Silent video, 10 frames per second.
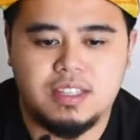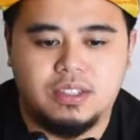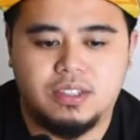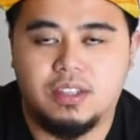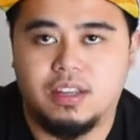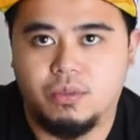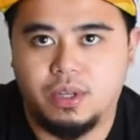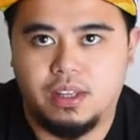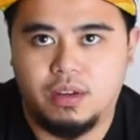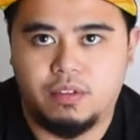out on them when
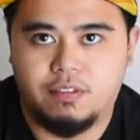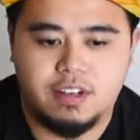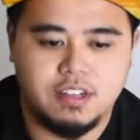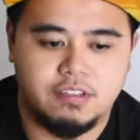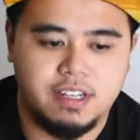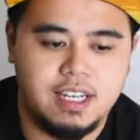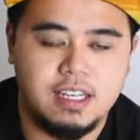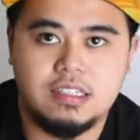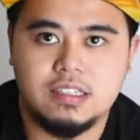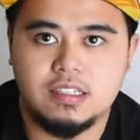they were first
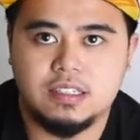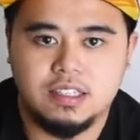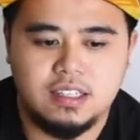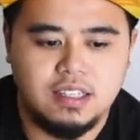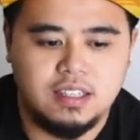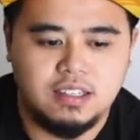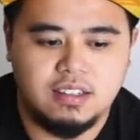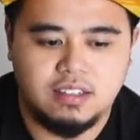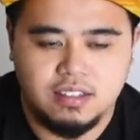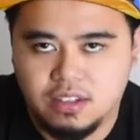released,
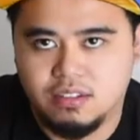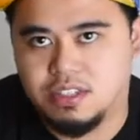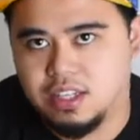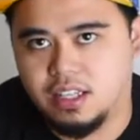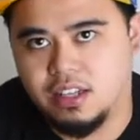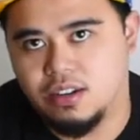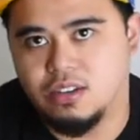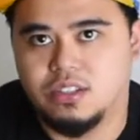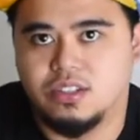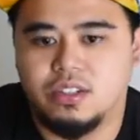so obviously they're all
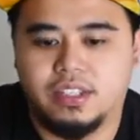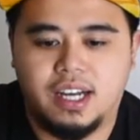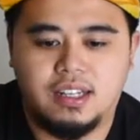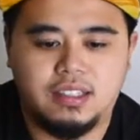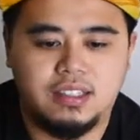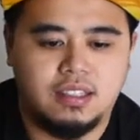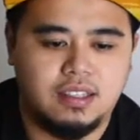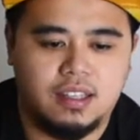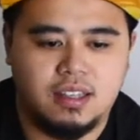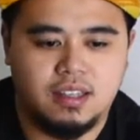sold out,
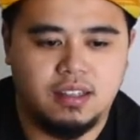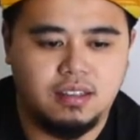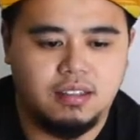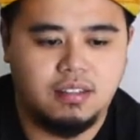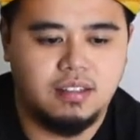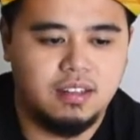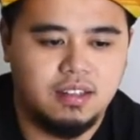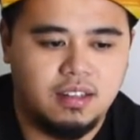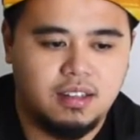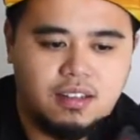and
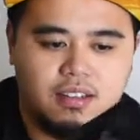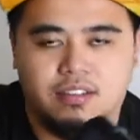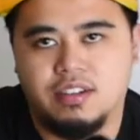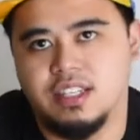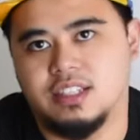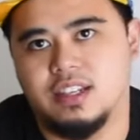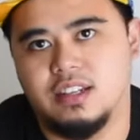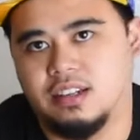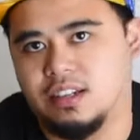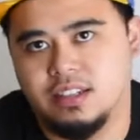
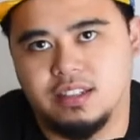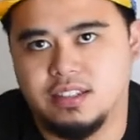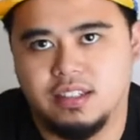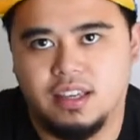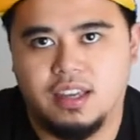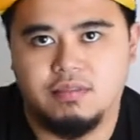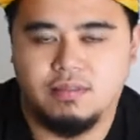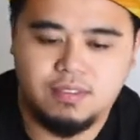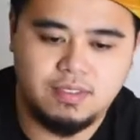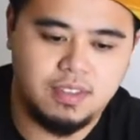reseller kills the game,
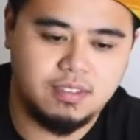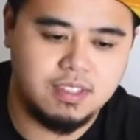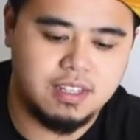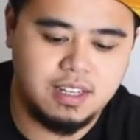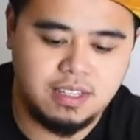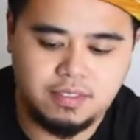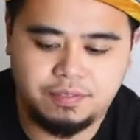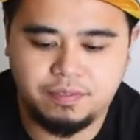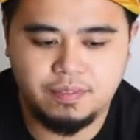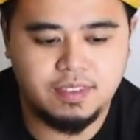obviously.
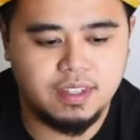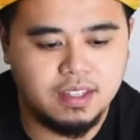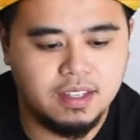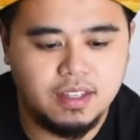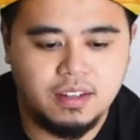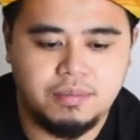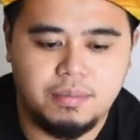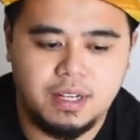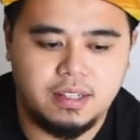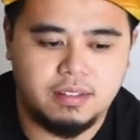
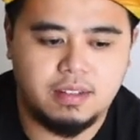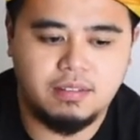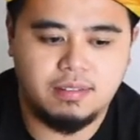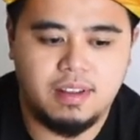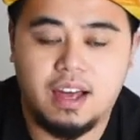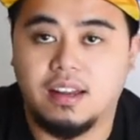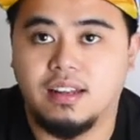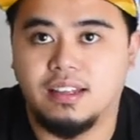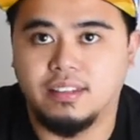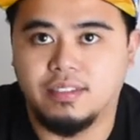But
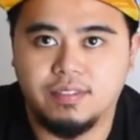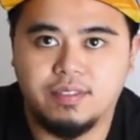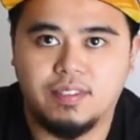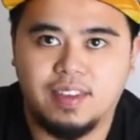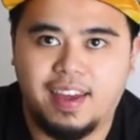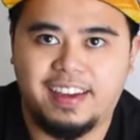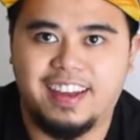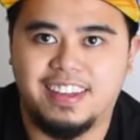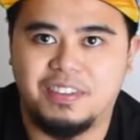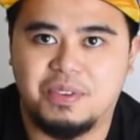luckily, I
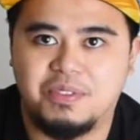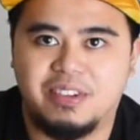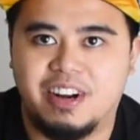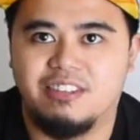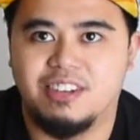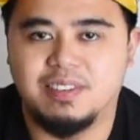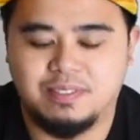got them from the raffle.